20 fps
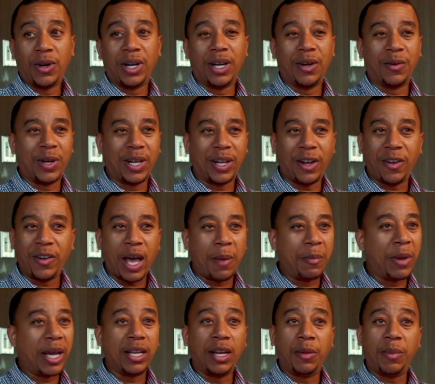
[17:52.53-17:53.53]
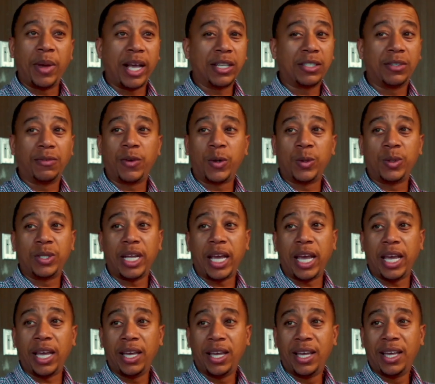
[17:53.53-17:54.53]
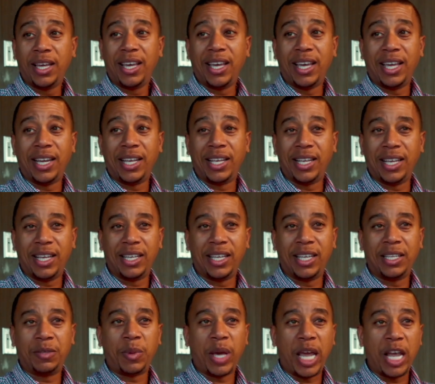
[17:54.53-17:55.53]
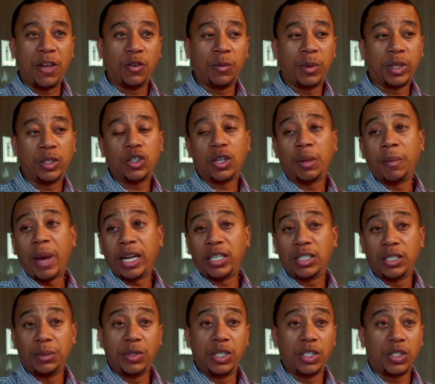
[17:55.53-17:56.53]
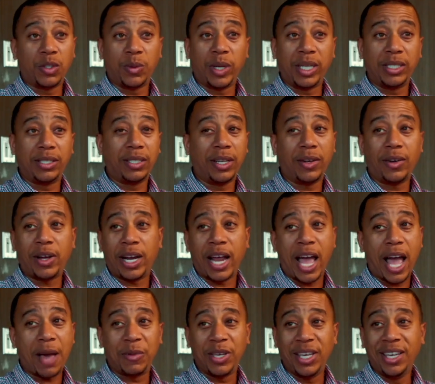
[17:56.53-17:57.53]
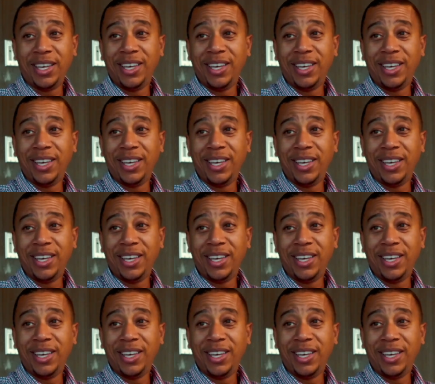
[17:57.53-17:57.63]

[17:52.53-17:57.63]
where they're not making it past the first day, and it's painful. But you can imagine them situations; they're not happy.